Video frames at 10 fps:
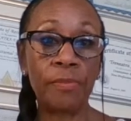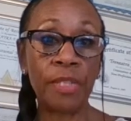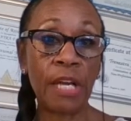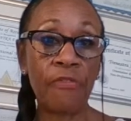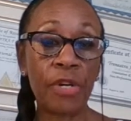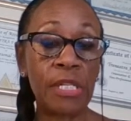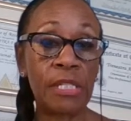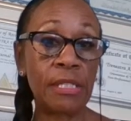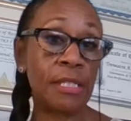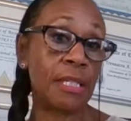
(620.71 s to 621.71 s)
say for
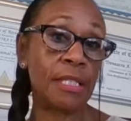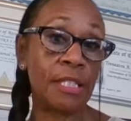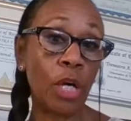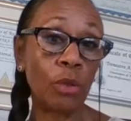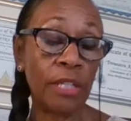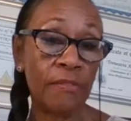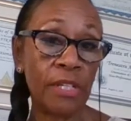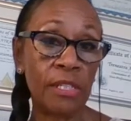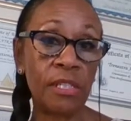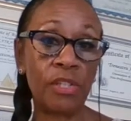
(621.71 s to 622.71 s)
instance an adult
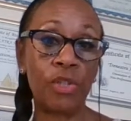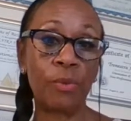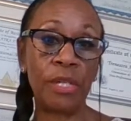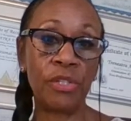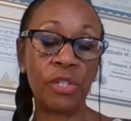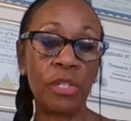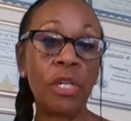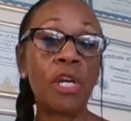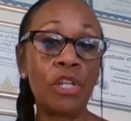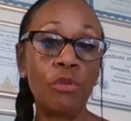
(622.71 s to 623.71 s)
living
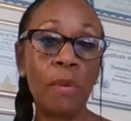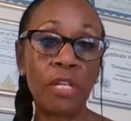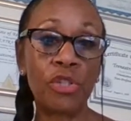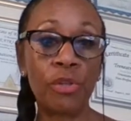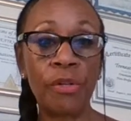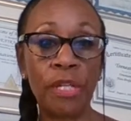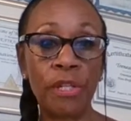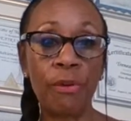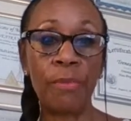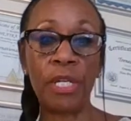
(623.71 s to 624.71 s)
situation, you make sure
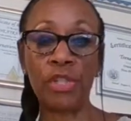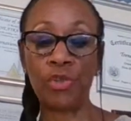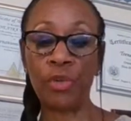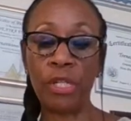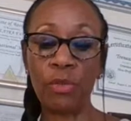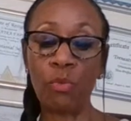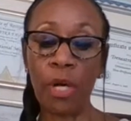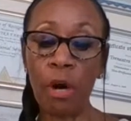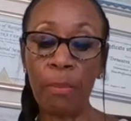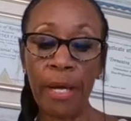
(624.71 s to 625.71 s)
that they're being treated well.